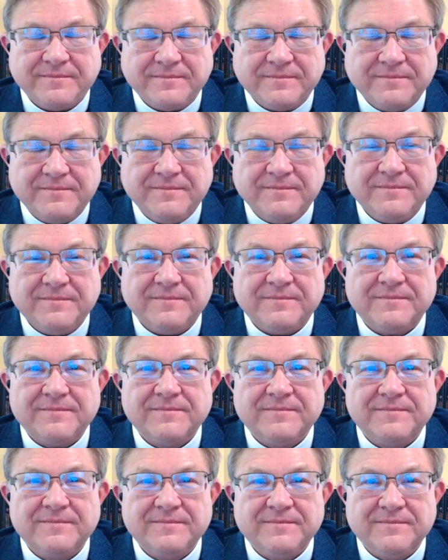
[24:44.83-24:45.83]

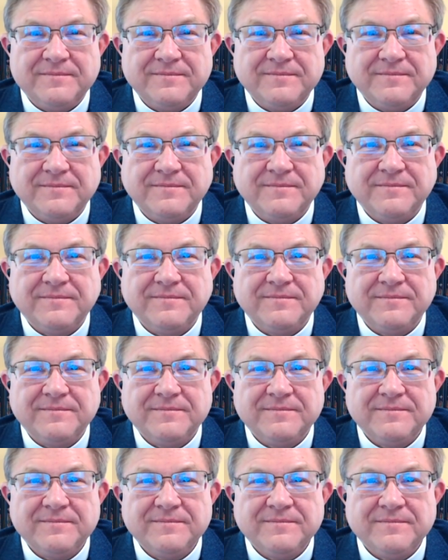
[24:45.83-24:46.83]

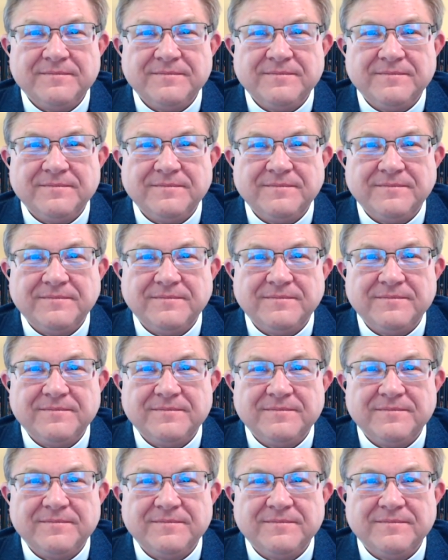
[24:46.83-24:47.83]

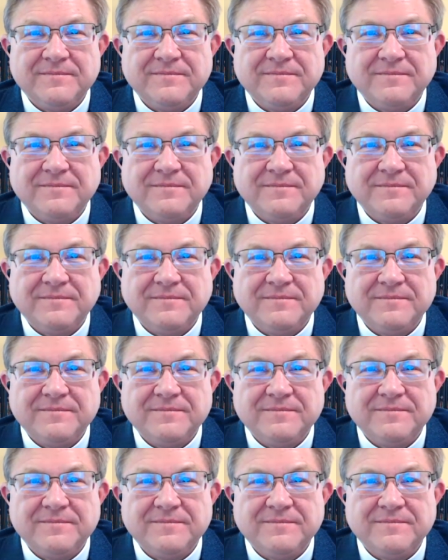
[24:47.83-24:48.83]

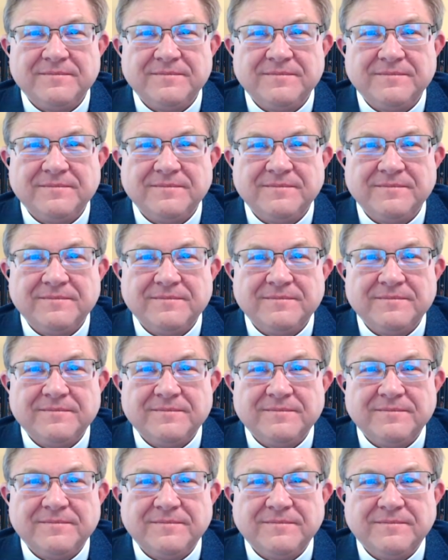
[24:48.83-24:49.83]

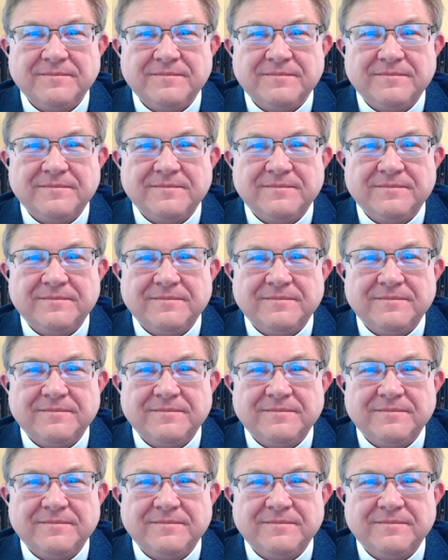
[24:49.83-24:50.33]
(not speaking)